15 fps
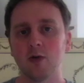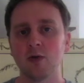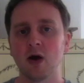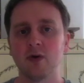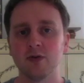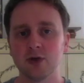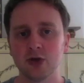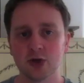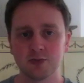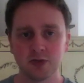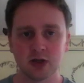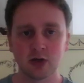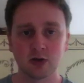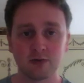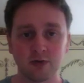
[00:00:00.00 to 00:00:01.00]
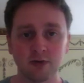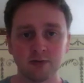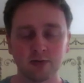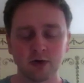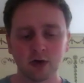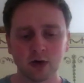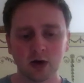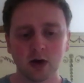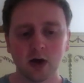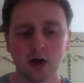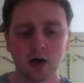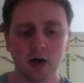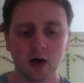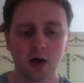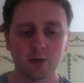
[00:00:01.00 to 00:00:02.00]
rather than just being on the front foot,
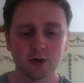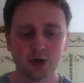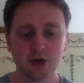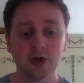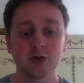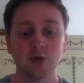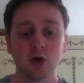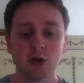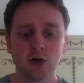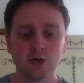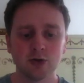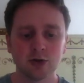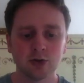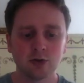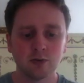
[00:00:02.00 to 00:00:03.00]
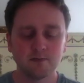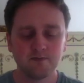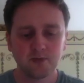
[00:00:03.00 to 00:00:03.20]
which he's quite used to.